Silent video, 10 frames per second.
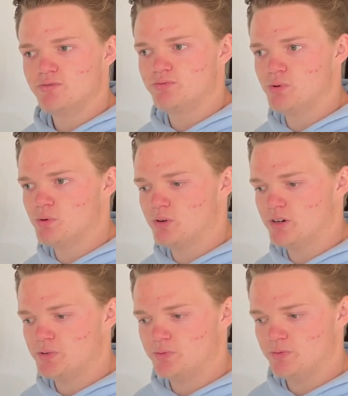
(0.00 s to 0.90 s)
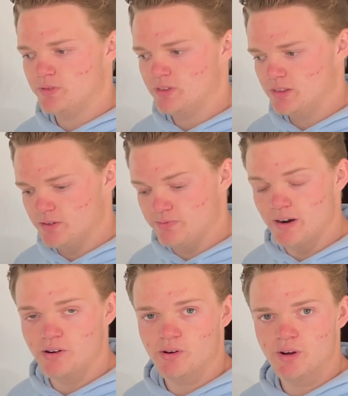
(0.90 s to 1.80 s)
for the
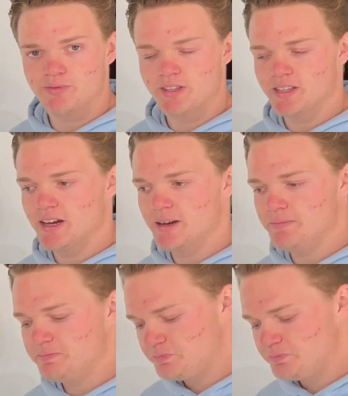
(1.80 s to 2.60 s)
pharaoh of the time.